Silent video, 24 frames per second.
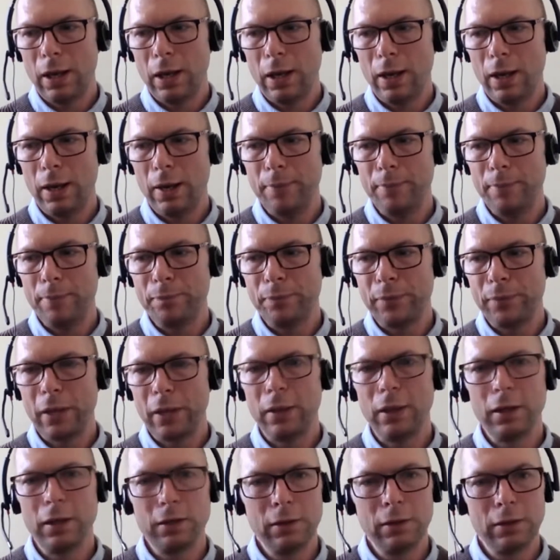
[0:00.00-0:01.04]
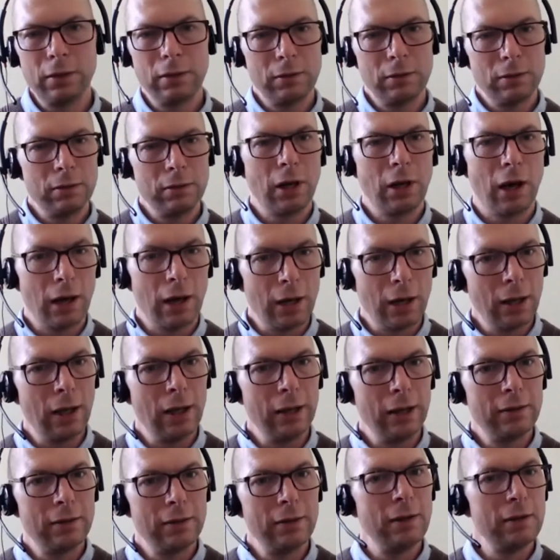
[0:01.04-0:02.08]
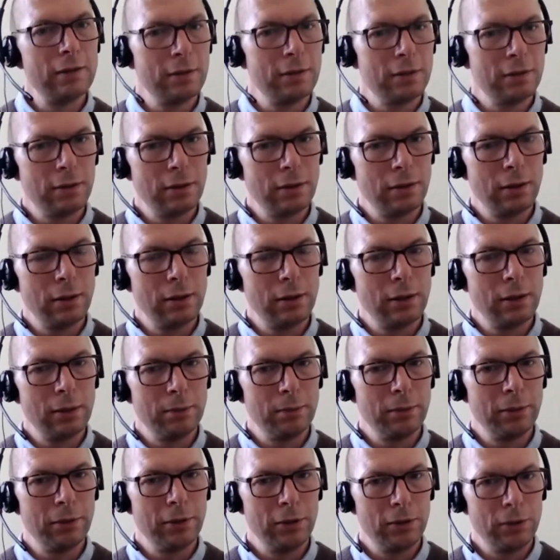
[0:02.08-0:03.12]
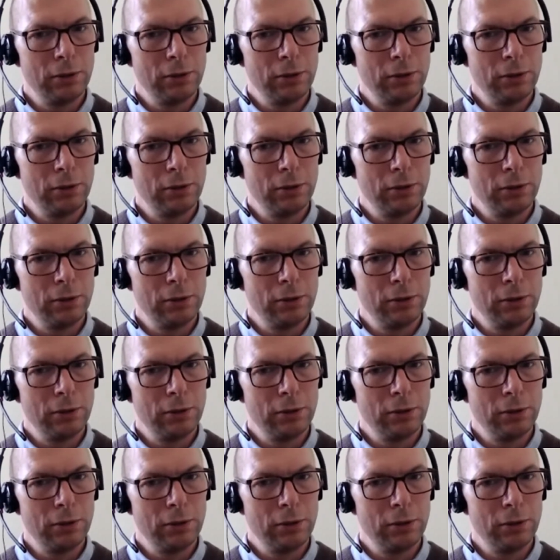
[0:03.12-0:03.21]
and then highlight this is the number that